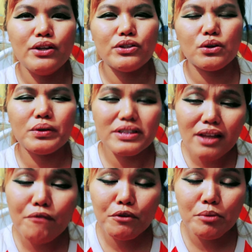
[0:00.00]
So it's
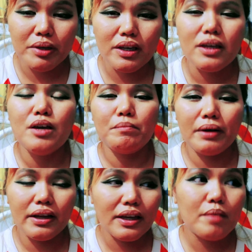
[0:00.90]
not for me,
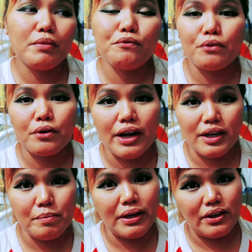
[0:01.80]
but it can be for
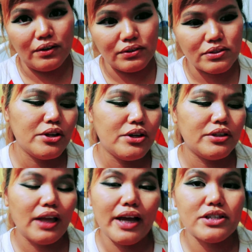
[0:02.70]
anybody else.
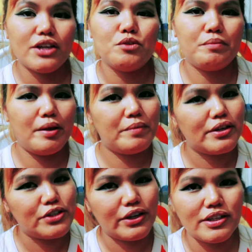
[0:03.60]
The eyeshadow primer,
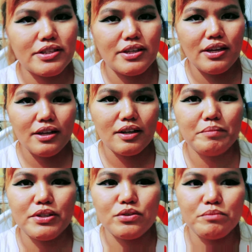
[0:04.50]
as you can see, let
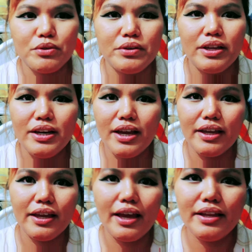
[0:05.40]
me zoom you in
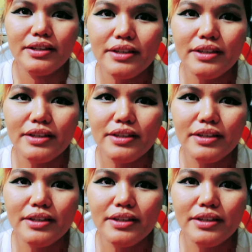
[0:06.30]
again,